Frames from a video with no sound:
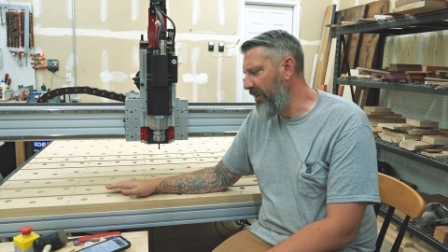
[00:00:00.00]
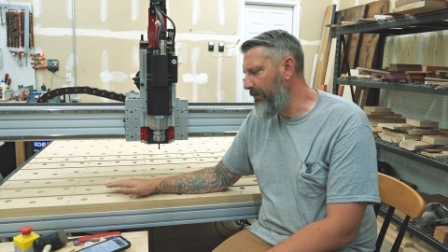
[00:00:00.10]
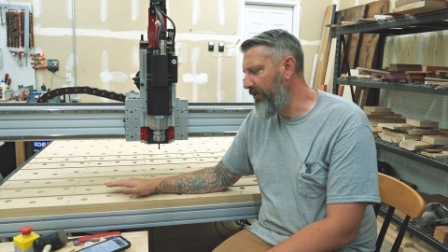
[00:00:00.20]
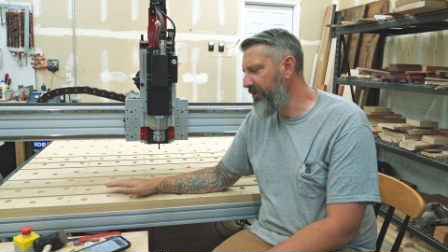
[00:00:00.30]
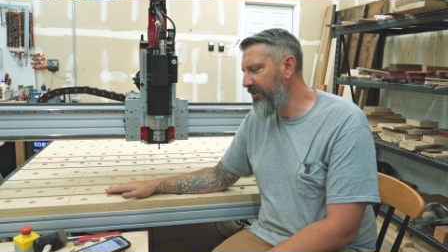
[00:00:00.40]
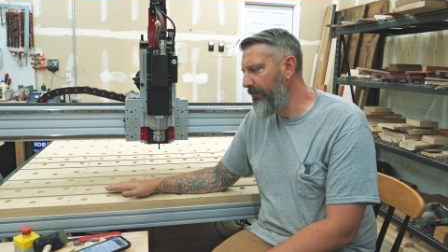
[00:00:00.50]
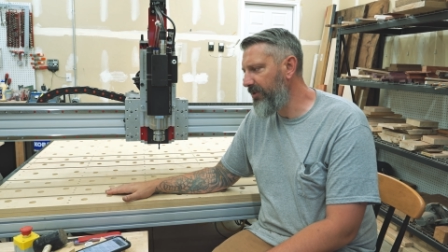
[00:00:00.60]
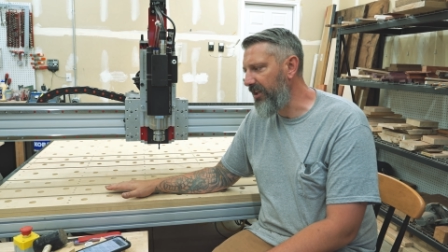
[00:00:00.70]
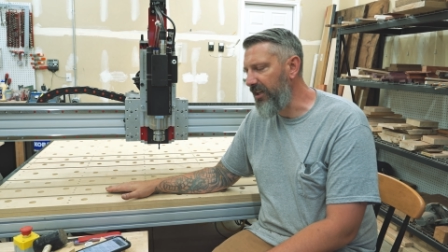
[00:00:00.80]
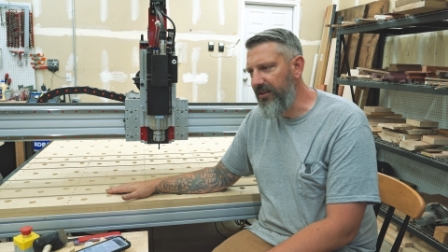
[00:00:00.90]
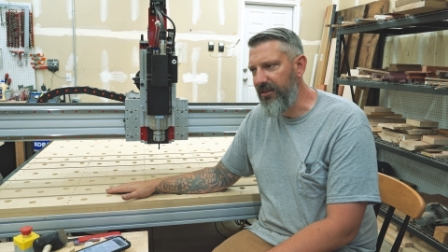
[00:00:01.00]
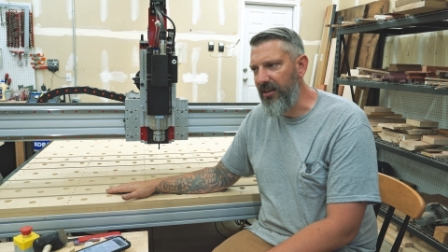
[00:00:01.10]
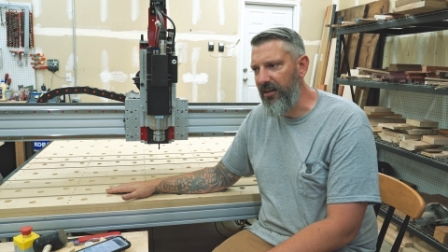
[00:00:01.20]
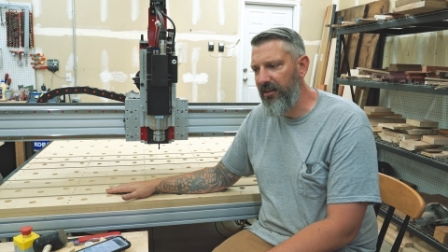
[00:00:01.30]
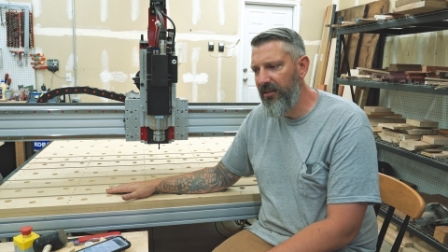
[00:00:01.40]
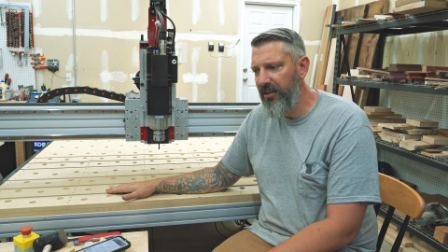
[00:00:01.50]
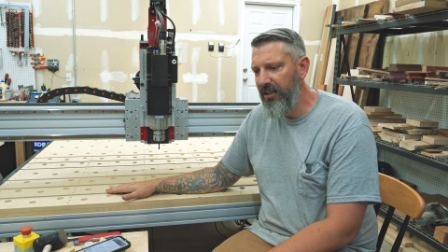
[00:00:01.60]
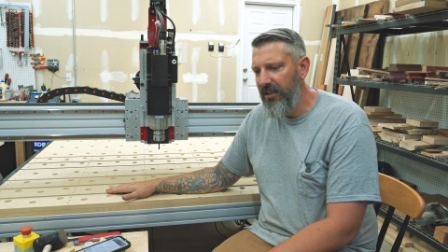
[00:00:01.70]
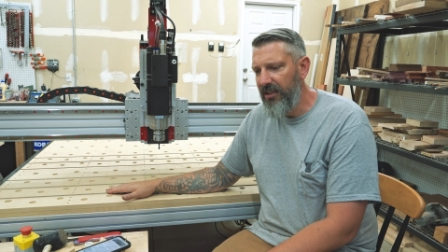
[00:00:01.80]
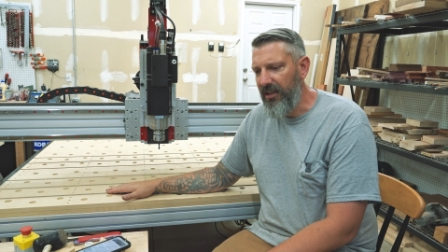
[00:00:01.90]
they put something in there,
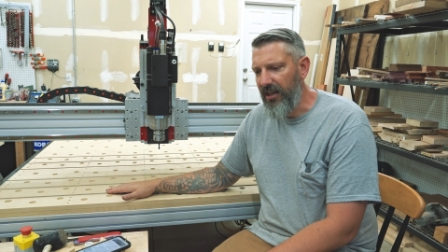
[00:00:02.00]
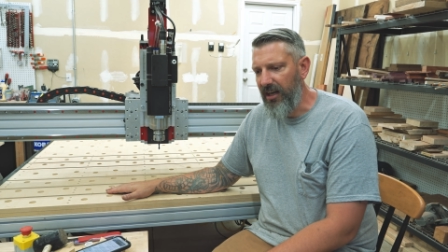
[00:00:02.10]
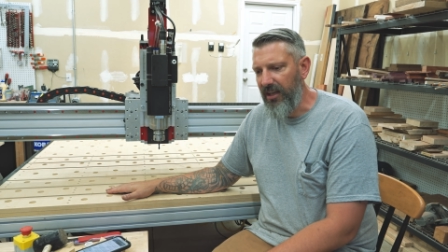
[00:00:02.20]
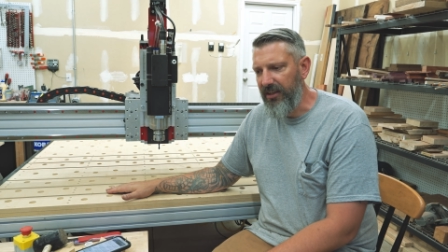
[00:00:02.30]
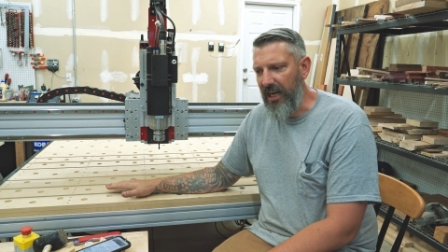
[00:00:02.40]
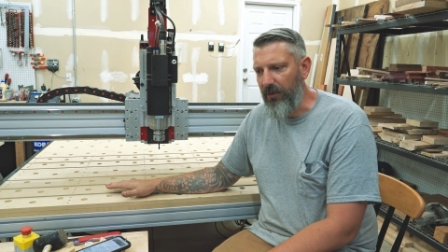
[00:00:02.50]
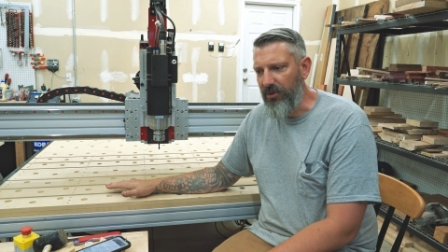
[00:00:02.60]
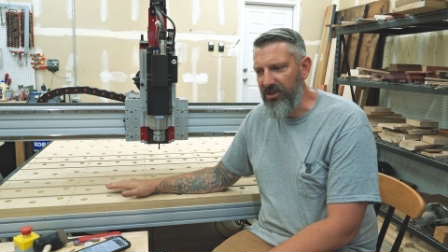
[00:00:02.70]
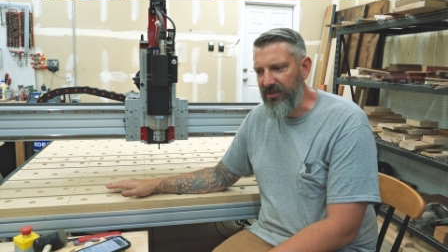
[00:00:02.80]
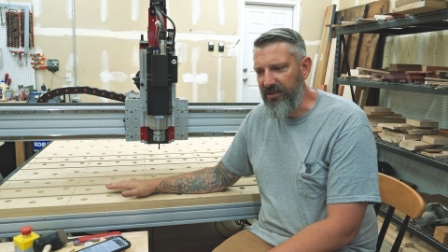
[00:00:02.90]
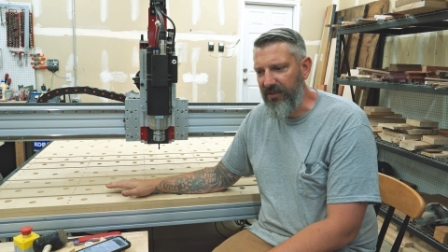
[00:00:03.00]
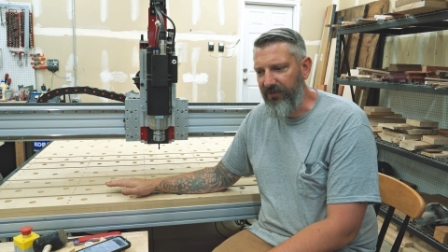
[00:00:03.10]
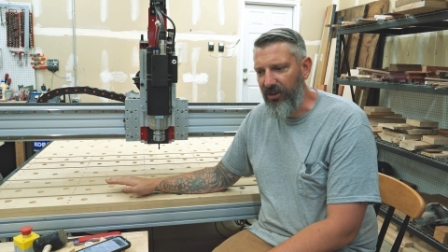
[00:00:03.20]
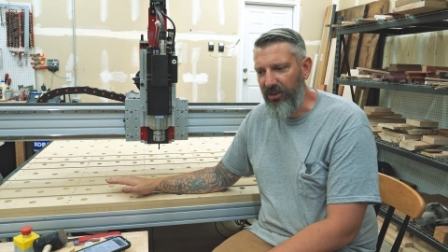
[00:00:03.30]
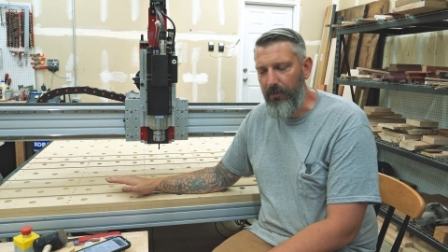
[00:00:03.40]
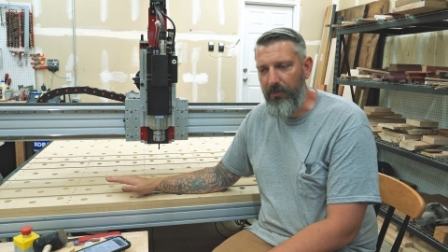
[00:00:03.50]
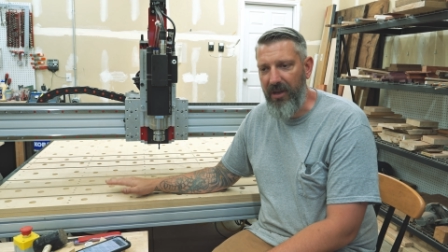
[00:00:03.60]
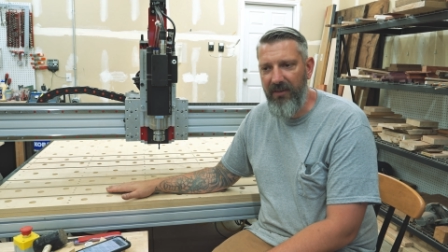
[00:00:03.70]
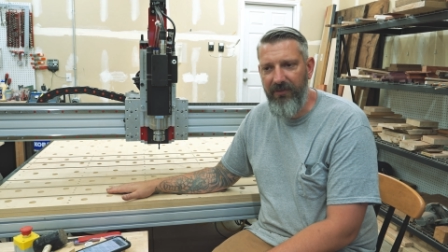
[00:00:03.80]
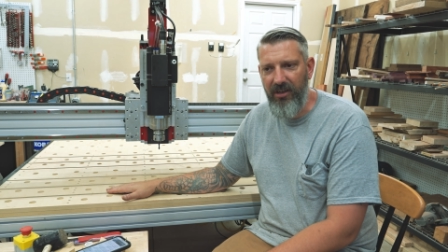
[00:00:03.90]
uh, that it was for the
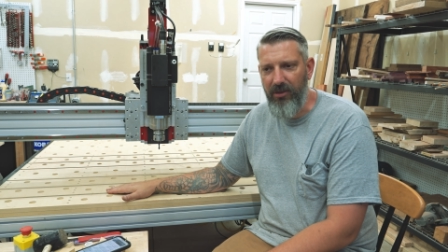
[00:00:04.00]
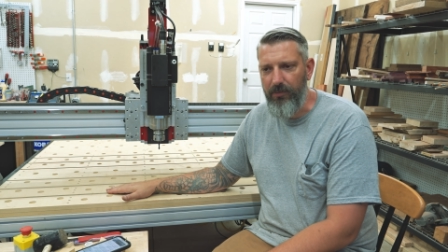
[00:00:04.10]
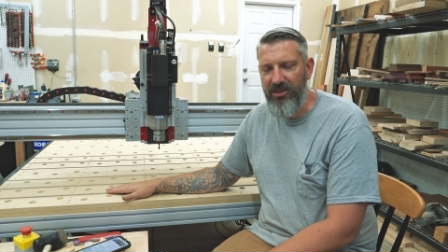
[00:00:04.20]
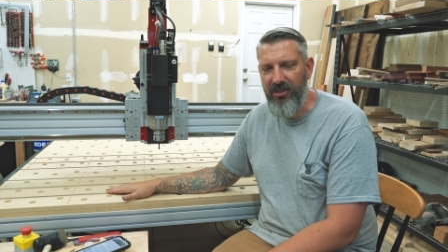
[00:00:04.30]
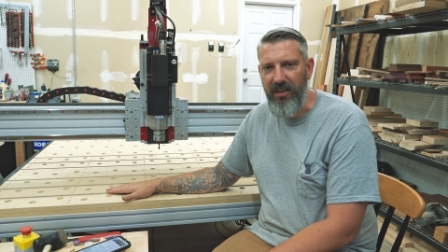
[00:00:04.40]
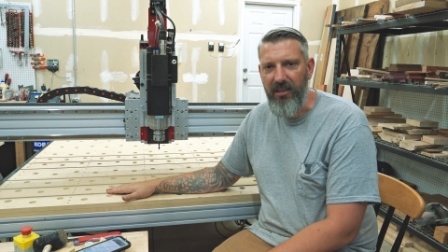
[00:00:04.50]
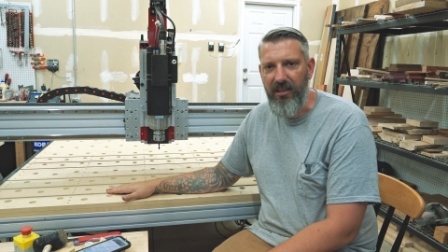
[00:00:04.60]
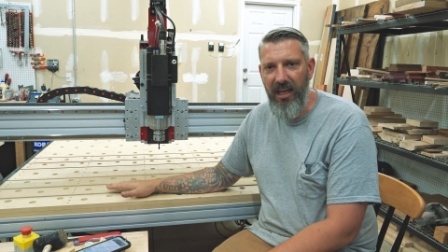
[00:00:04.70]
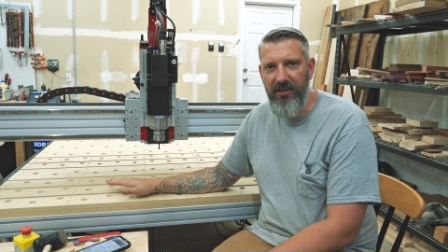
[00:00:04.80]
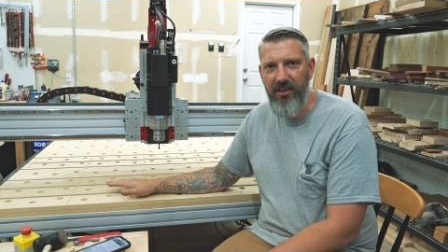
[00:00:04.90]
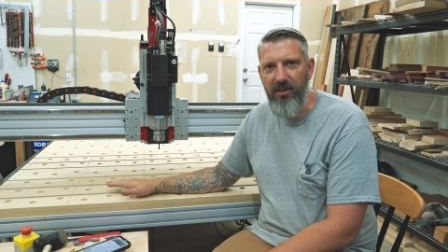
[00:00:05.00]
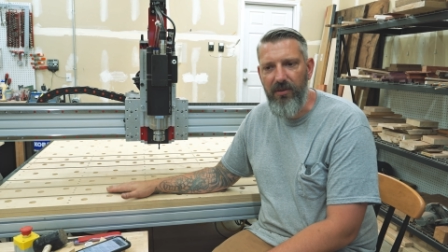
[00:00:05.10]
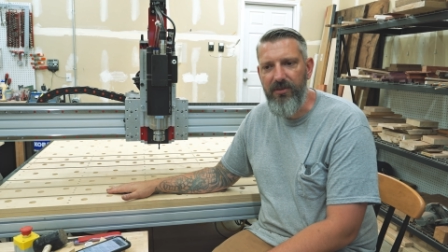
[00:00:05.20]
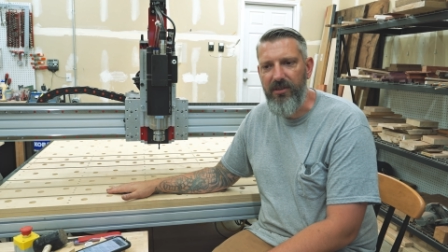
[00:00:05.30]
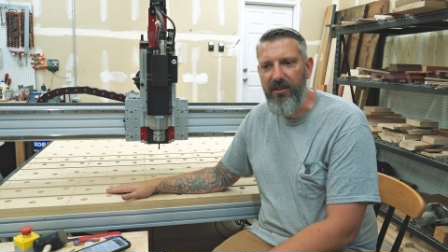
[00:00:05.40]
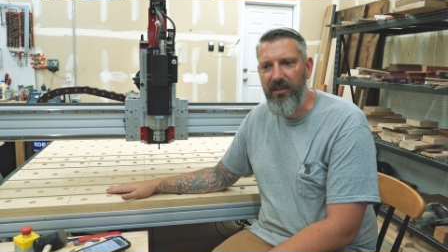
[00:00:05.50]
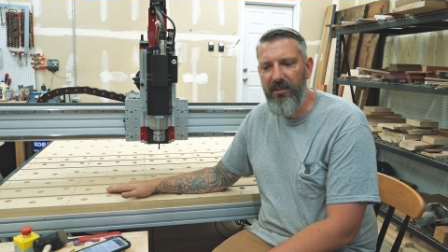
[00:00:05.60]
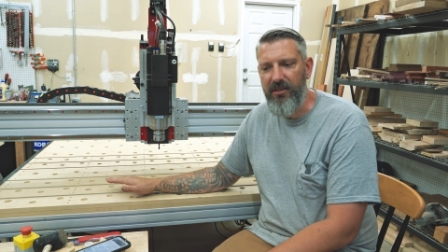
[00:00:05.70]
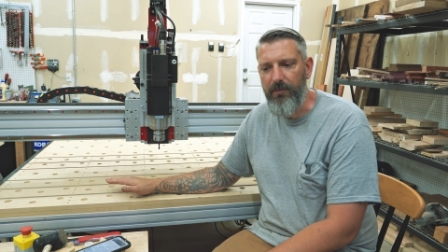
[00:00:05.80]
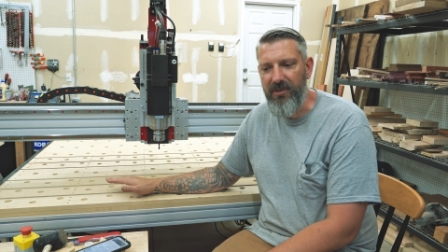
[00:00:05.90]
benefit of the machine and the
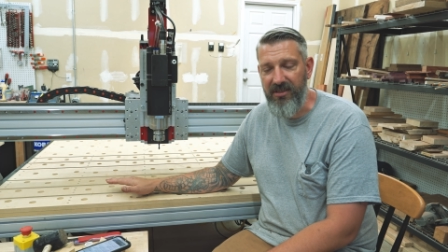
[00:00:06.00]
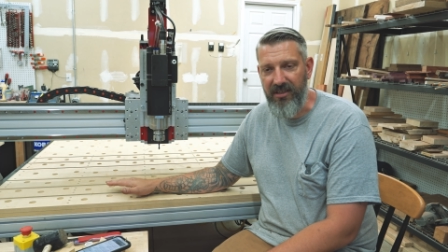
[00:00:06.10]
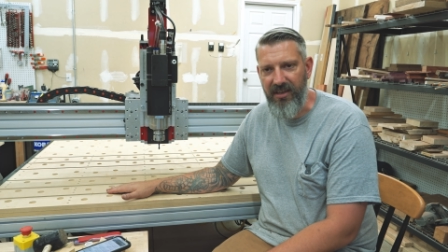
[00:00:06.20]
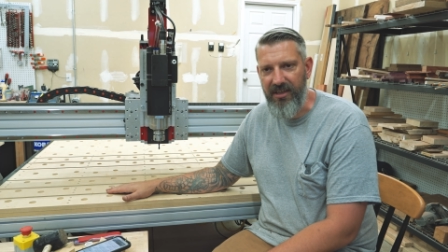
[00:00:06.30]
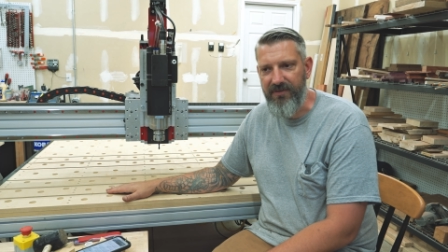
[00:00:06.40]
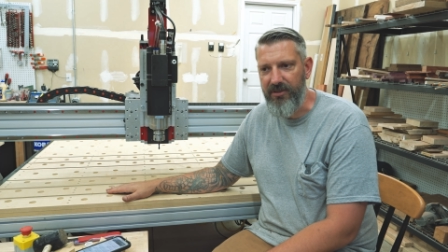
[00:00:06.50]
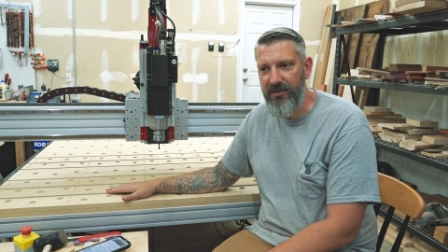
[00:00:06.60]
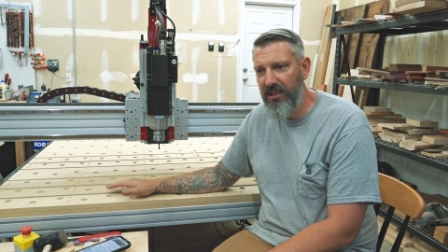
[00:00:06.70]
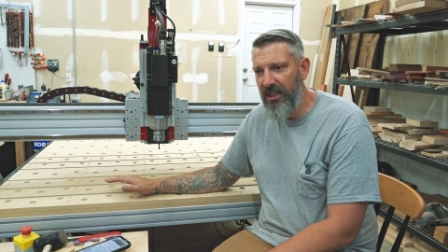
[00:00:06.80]
user to be successful.